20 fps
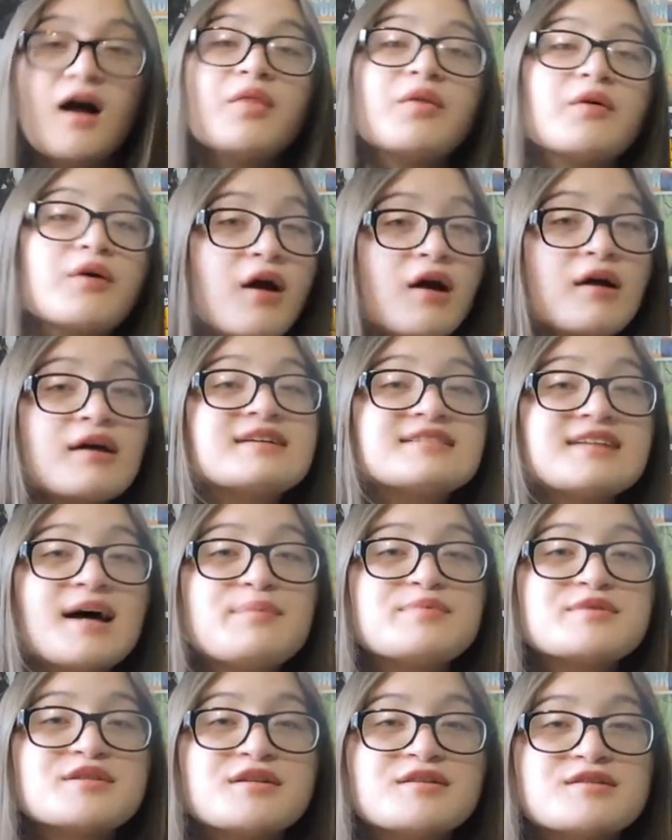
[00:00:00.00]
There are
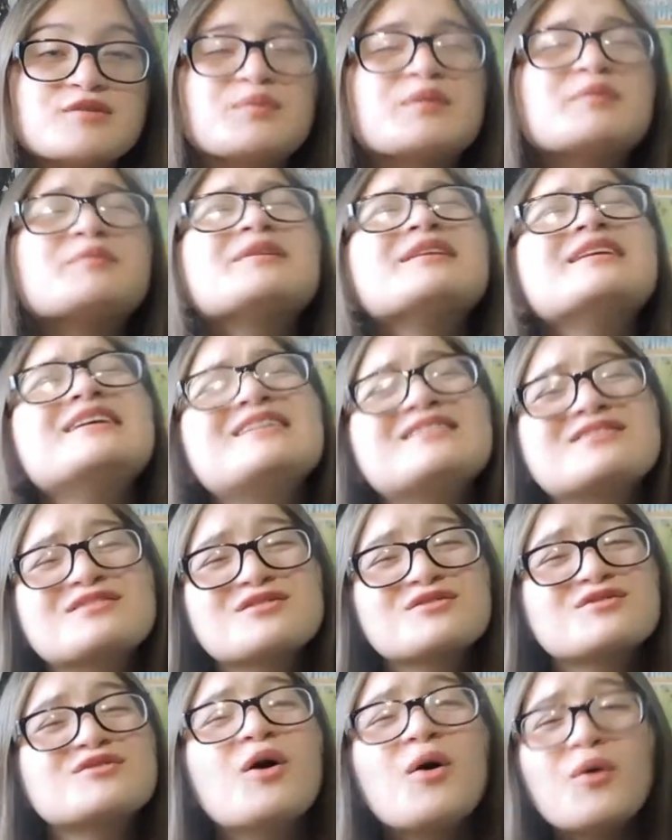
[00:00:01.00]
exceptions, but please
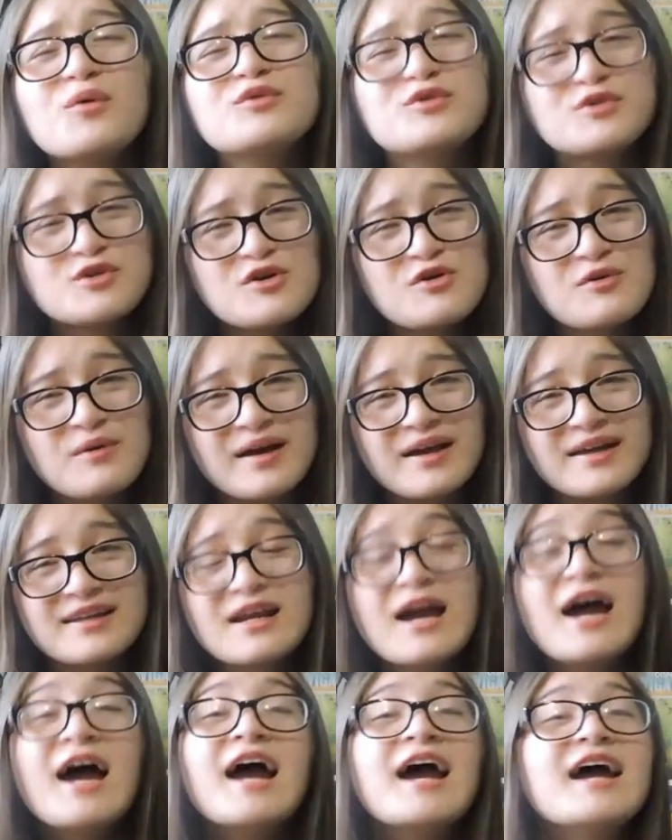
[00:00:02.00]
just don't do it.
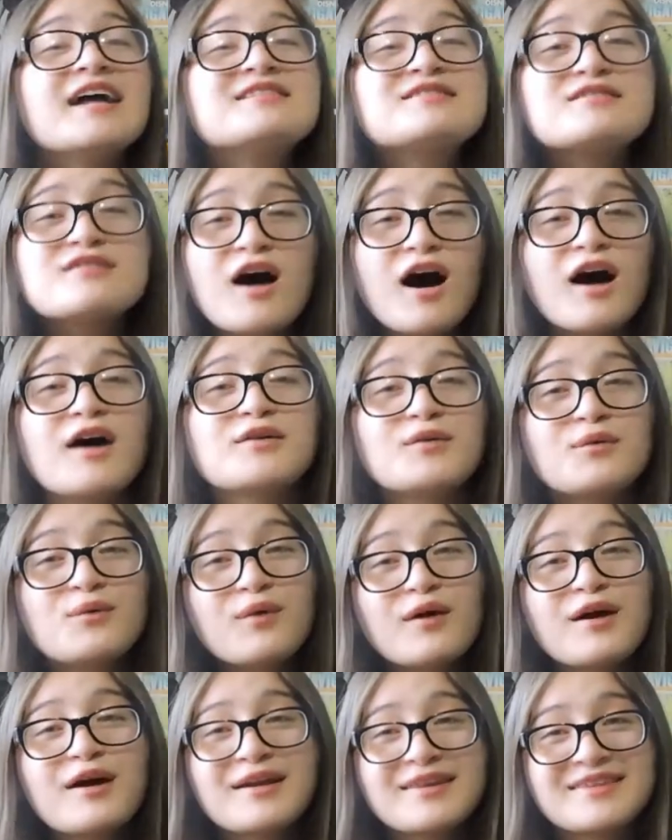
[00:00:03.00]
It's not
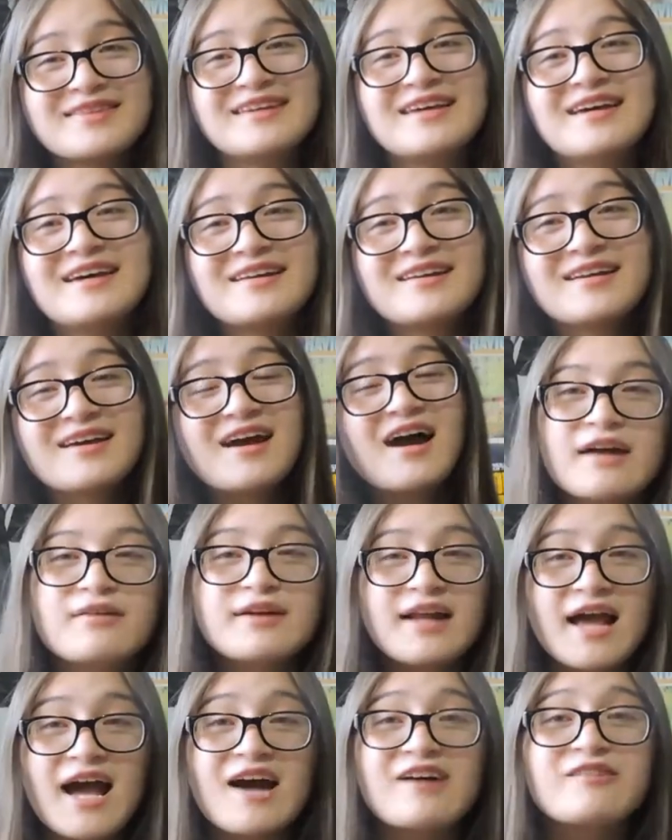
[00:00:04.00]
worth it. An hour
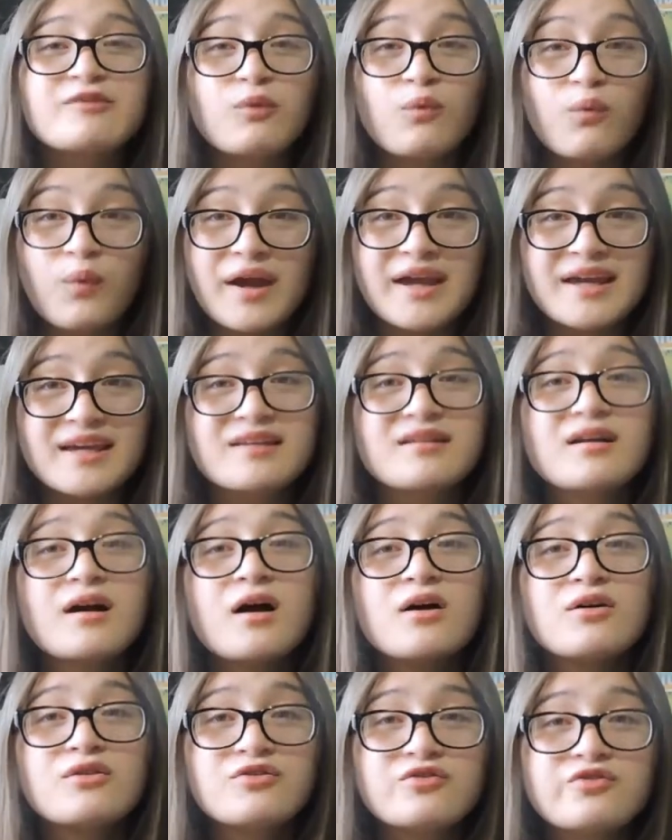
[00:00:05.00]
and a half wait
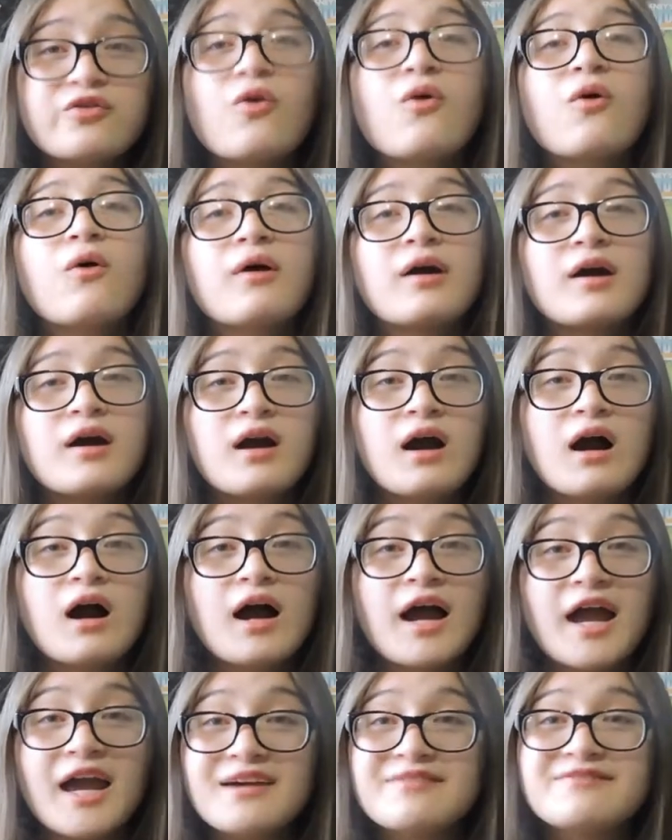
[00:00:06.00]
for
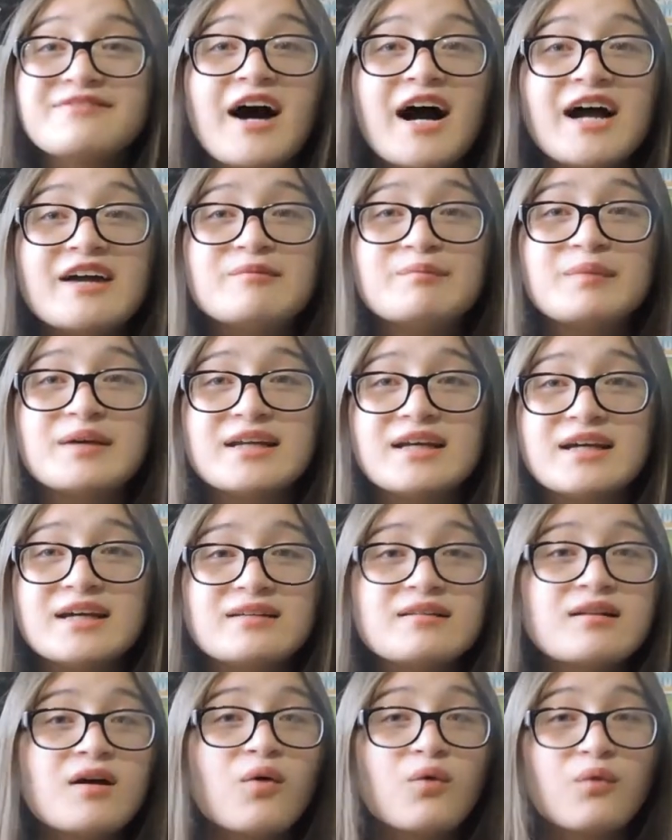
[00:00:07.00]
a 5-minute
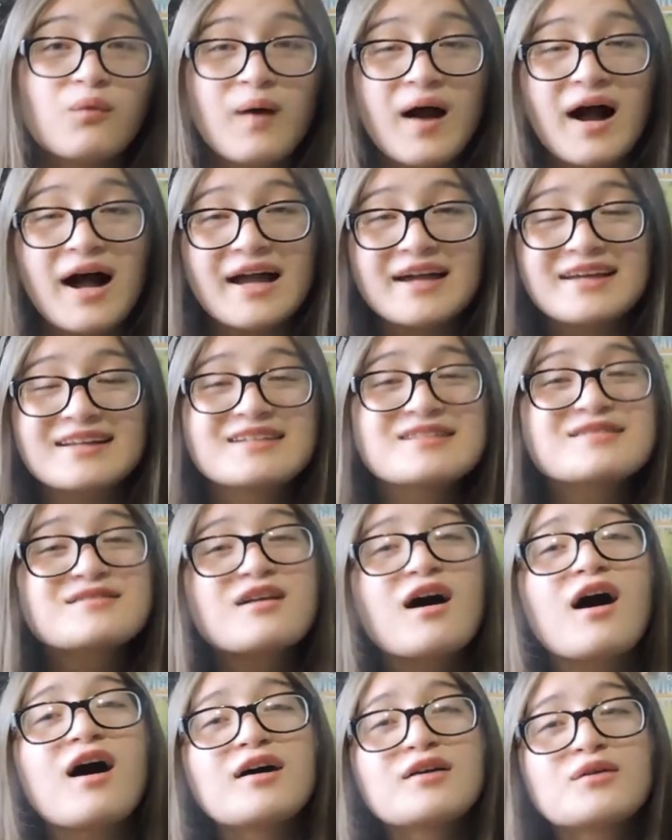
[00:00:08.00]
ride is
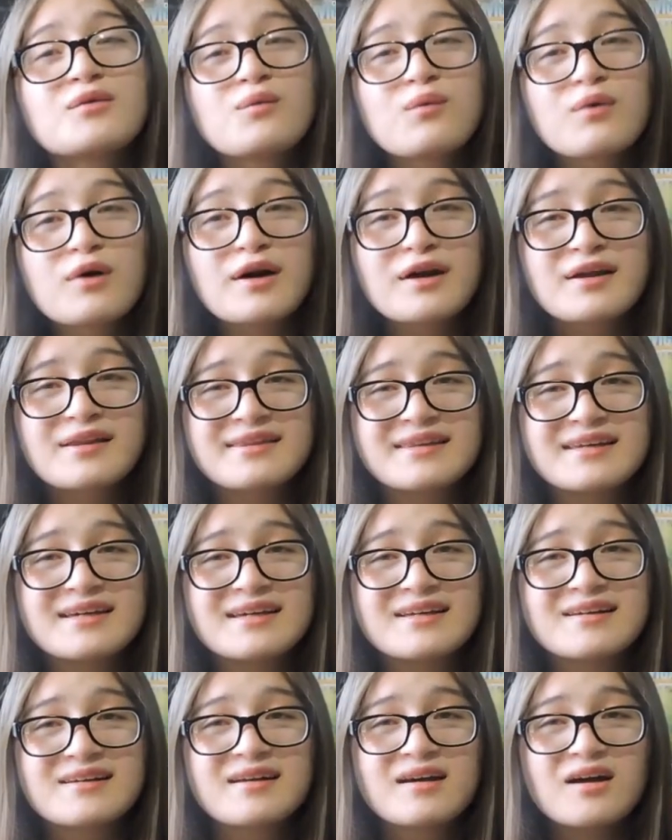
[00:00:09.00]
not worth
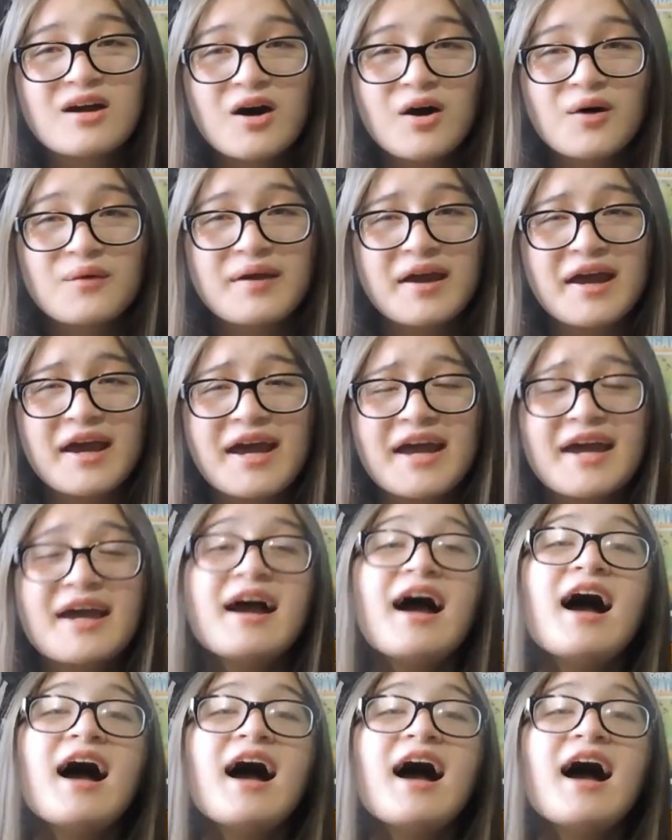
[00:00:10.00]
it, okay?